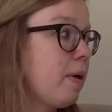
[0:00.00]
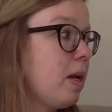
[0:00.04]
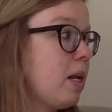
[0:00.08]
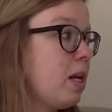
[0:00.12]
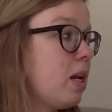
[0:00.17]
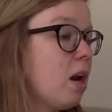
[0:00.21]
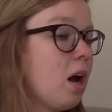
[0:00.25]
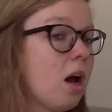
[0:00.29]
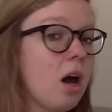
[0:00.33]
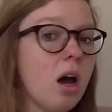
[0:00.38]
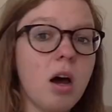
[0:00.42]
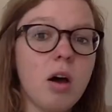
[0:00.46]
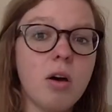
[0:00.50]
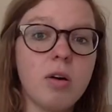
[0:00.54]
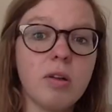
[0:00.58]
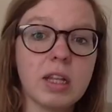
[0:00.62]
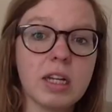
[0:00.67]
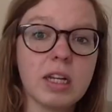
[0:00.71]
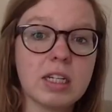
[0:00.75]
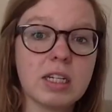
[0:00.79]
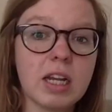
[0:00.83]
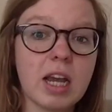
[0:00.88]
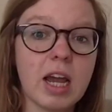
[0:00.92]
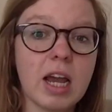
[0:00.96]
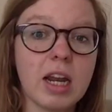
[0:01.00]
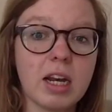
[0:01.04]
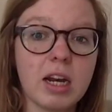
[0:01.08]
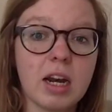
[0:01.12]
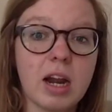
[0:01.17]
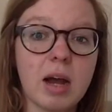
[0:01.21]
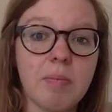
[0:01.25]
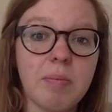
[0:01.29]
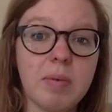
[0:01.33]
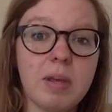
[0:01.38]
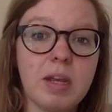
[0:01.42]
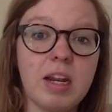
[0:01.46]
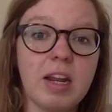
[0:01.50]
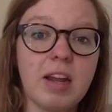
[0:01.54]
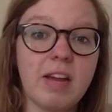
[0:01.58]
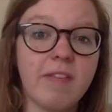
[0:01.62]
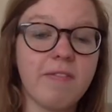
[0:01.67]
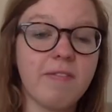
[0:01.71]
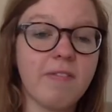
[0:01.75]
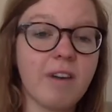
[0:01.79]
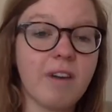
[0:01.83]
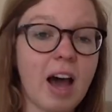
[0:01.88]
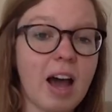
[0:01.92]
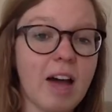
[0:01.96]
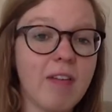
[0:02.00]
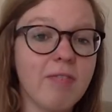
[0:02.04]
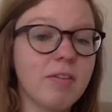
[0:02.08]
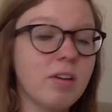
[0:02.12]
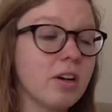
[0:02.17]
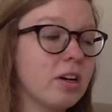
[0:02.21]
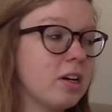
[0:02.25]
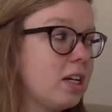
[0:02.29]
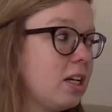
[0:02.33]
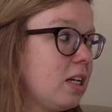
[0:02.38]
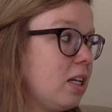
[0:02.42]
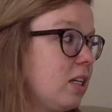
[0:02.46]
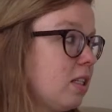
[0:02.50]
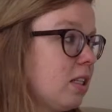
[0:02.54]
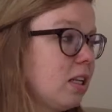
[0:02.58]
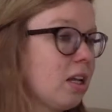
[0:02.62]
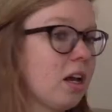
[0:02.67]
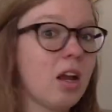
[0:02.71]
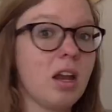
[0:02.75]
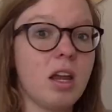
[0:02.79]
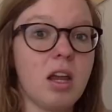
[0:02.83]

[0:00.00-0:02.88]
we know that she ended up eating 5 cookies